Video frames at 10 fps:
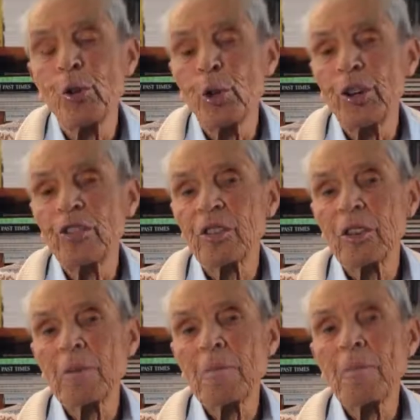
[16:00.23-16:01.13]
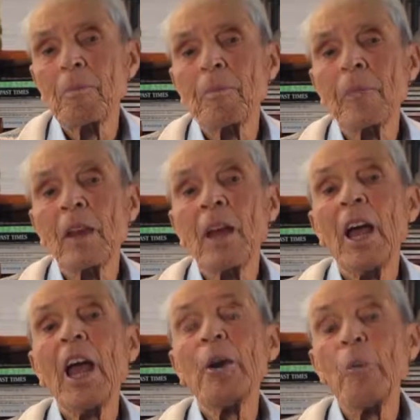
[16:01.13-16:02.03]
the risk.
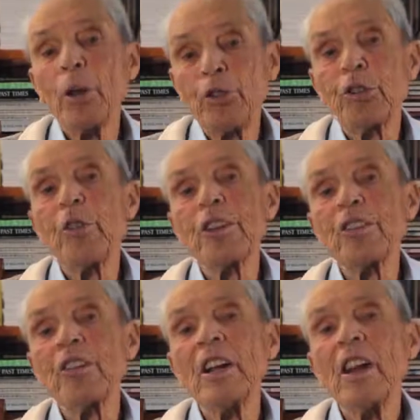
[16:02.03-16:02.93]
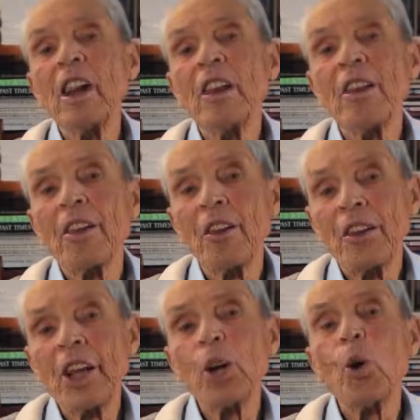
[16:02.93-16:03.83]
And most of us
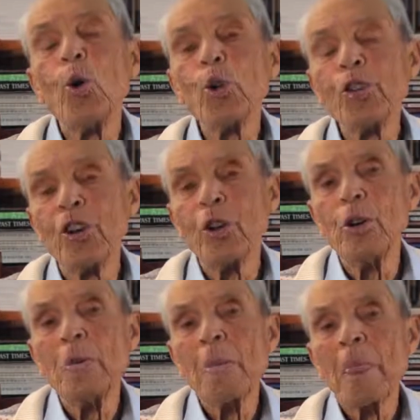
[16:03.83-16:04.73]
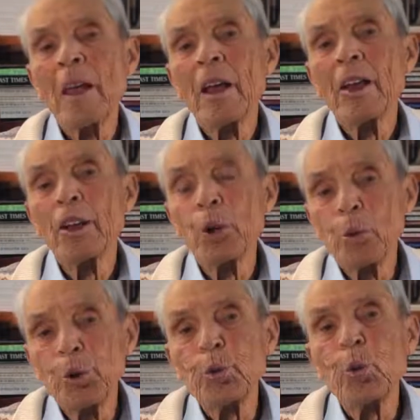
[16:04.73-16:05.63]
think also that
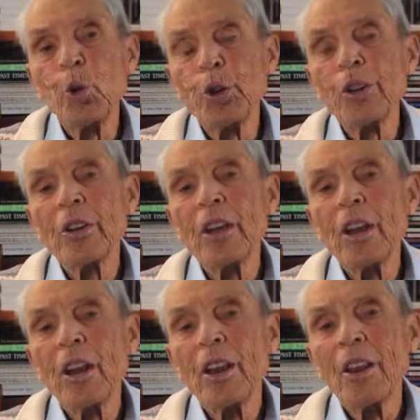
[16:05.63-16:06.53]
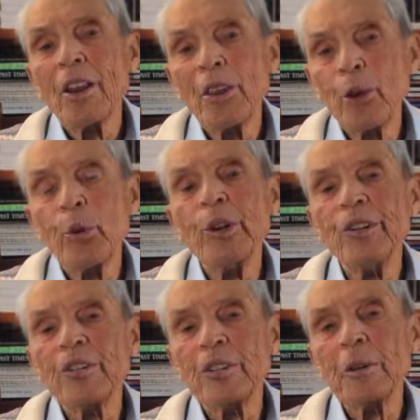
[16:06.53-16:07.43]
it was worth the
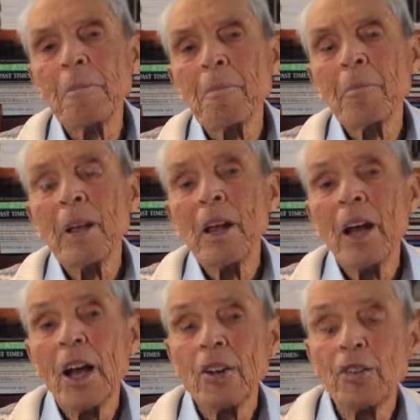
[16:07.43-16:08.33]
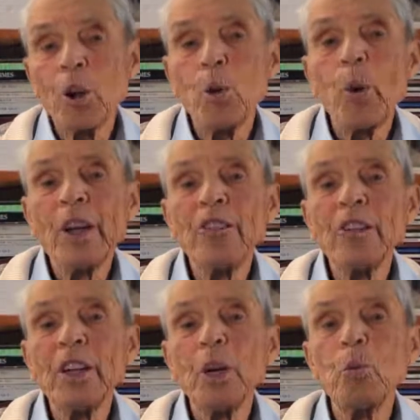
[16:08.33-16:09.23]
risk. And so
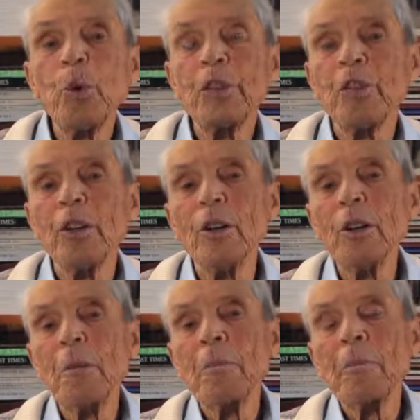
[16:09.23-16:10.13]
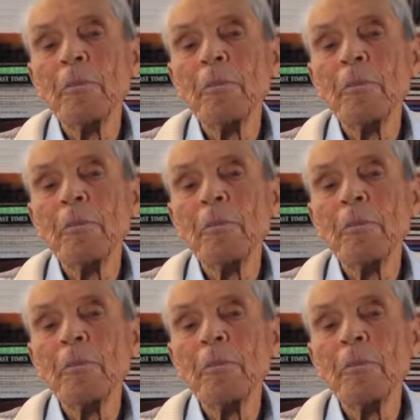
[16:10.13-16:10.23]
Wesley and Whitefield